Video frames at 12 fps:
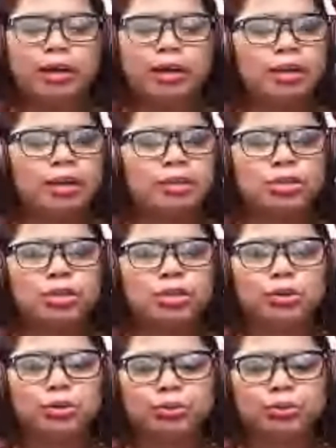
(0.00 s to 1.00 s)

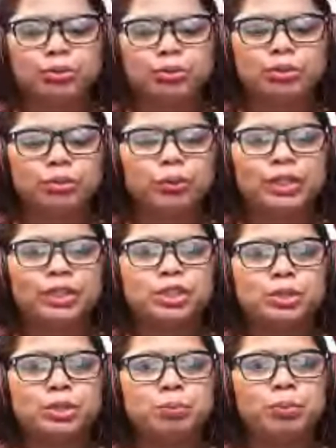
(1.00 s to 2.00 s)
choose which
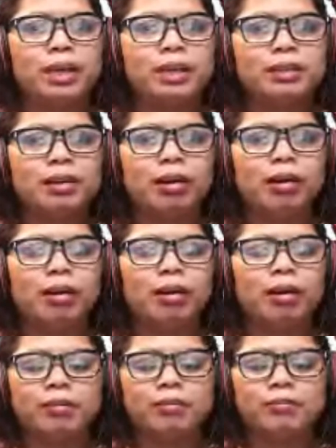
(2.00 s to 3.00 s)
brand
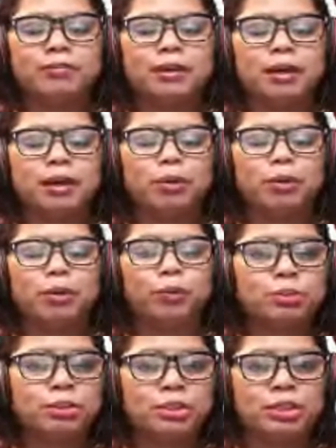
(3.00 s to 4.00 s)
of washing
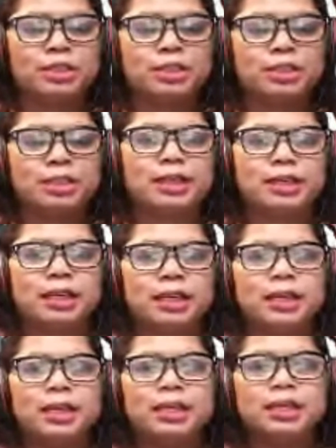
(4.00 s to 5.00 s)
machine to get.
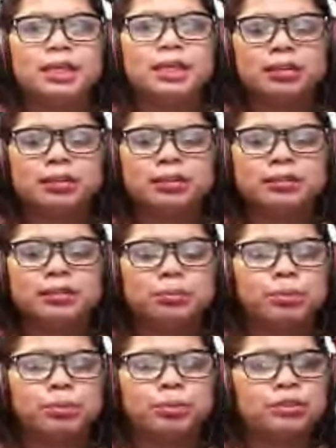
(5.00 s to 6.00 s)
So the
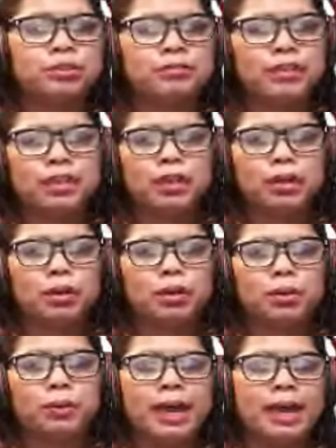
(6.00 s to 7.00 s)
previous video I
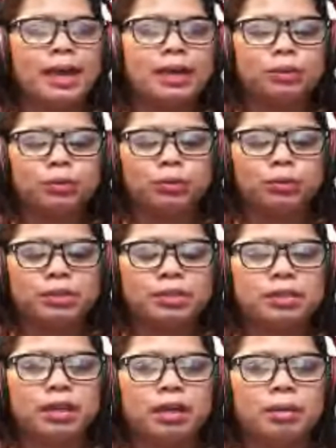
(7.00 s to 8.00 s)
had was
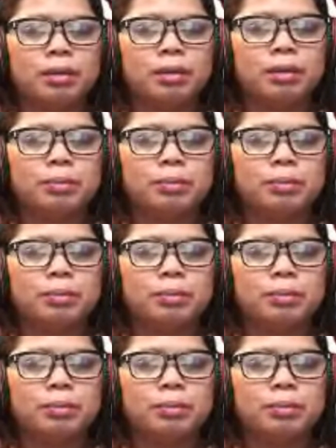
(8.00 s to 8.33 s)
about